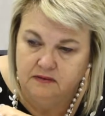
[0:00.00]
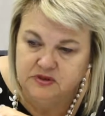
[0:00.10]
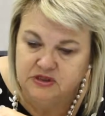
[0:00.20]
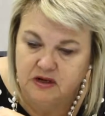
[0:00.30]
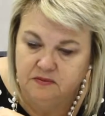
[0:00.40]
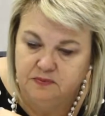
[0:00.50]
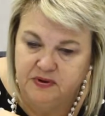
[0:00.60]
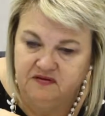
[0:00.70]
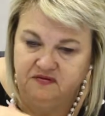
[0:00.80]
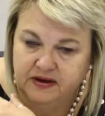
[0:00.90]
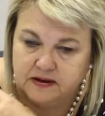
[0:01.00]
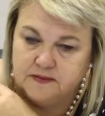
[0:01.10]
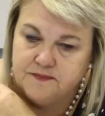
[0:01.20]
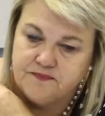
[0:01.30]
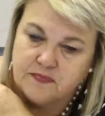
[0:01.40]
just going to briefly
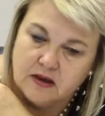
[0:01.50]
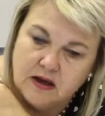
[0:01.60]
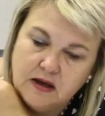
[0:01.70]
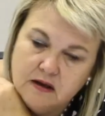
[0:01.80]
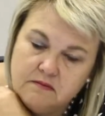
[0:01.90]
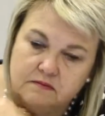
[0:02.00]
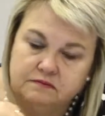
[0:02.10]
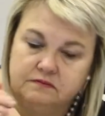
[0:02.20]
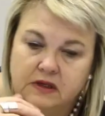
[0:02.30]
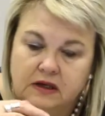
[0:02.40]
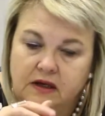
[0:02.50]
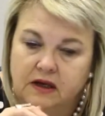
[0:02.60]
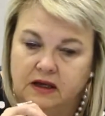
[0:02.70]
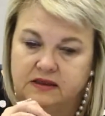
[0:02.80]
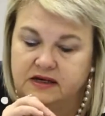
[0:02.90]

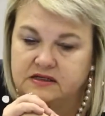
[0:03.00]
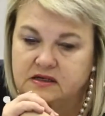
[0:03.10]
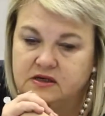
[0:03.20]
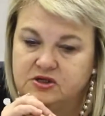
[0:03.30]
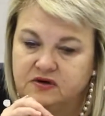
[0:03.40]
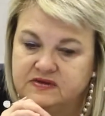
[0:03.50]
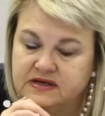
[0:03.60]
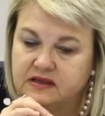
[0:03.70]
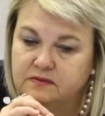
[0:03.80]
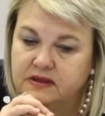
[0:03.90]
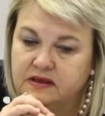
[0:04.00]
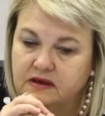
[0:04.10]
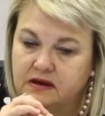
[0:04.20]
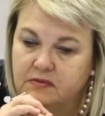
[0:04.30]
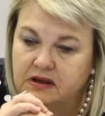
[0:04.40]
address the issue of settlement
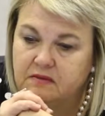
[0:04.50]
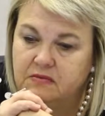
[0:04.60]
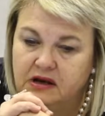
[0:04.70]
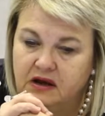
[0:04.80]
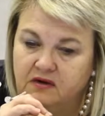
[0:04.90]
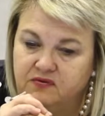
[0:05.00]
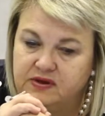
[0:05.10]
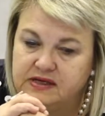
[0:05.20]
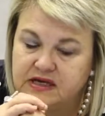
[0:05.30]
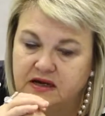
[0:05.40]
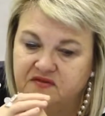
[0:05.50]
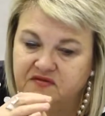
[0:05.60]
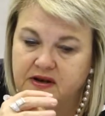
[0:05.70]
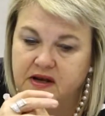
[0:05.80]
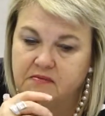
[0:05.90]
agreement. In many of these
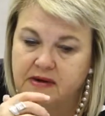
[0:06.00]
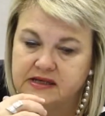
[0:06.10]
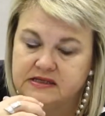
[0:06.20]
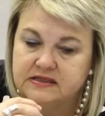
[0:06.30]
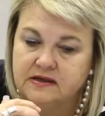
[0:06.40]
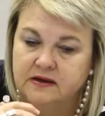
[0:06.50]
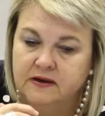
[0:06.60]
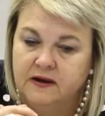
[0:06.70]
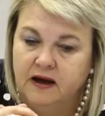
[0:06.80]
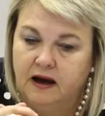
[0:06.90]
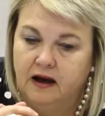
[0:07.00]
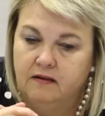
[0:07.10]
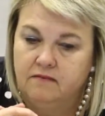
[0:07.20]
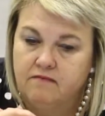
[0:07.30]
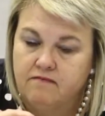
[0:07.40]
undefended matters,
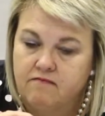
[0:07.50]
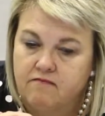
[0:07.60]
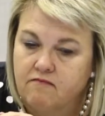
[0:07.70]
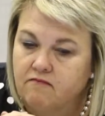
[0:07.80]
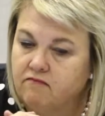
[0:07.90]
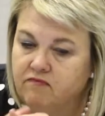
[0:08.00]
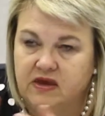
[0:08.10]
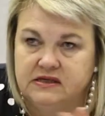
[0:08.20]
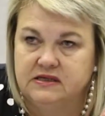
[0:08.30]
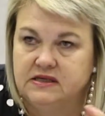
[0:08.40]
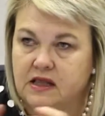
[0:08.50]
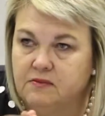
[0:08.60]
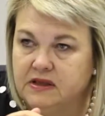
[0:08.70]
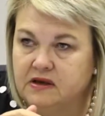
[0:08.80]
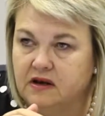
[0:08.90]
there's a
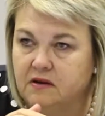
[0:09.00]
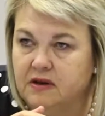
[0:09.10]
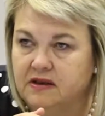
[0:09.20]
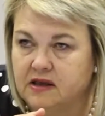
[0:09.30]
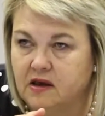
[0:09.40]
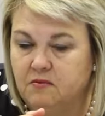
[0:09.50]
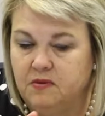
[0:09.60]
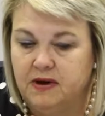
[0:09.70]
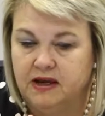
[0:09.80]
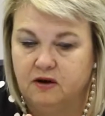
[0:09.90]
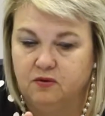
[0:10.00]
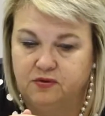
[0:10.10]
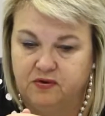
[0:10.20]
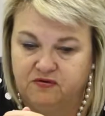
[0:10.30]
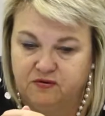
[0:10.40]
settlement agreement that can be made in
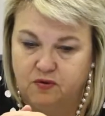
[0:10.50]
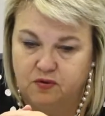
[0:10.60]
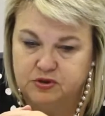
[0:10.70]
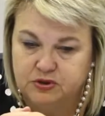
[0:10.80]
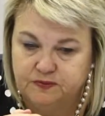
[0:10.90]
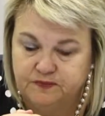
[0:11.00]
order of court.